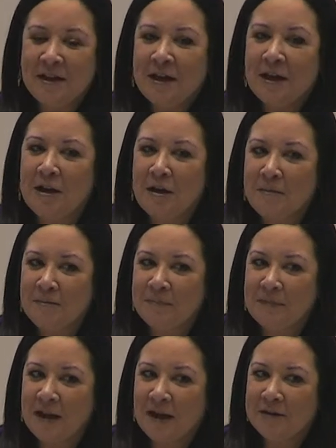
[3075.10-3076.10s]

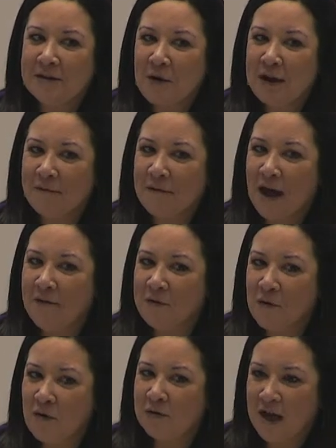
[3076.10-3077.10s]
And so I've
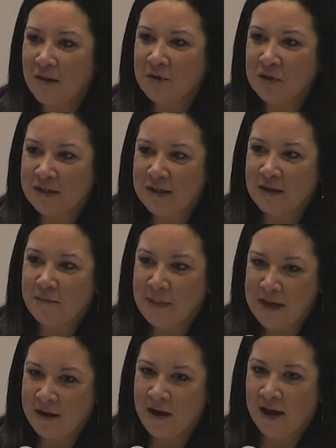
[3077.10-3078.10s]
grown up just like
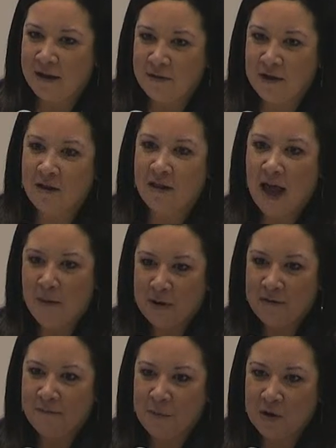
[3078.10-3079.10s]
being kind of the
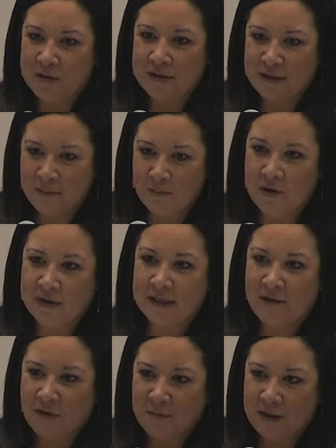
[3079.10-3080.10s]
collaborative person that brings
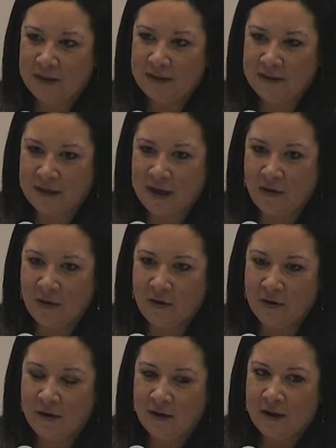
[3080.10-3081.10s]
everybody
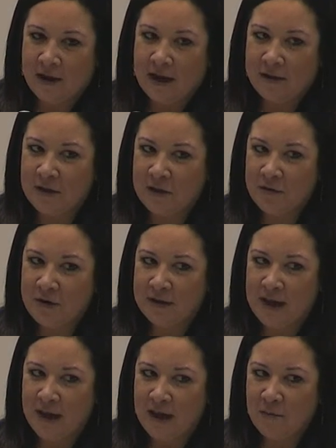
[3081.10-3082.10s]
together. And in doing
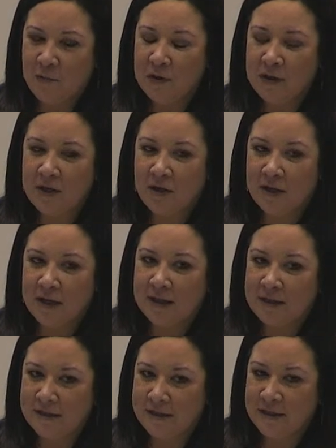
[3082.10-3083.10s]
that, I'm really good at
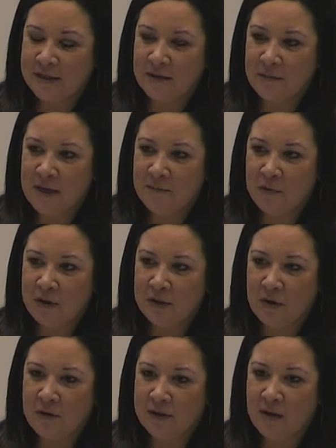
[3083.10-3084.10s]
listening to people and
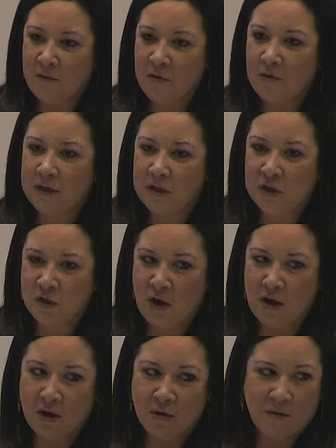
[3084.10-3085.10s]
knowing that we're only
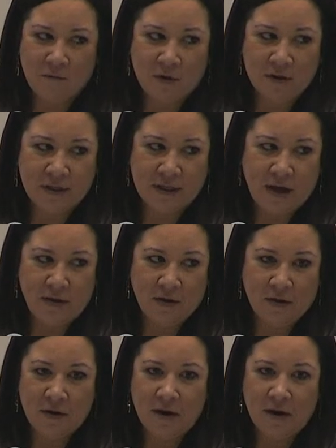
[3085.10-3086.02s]
stronger when we're together.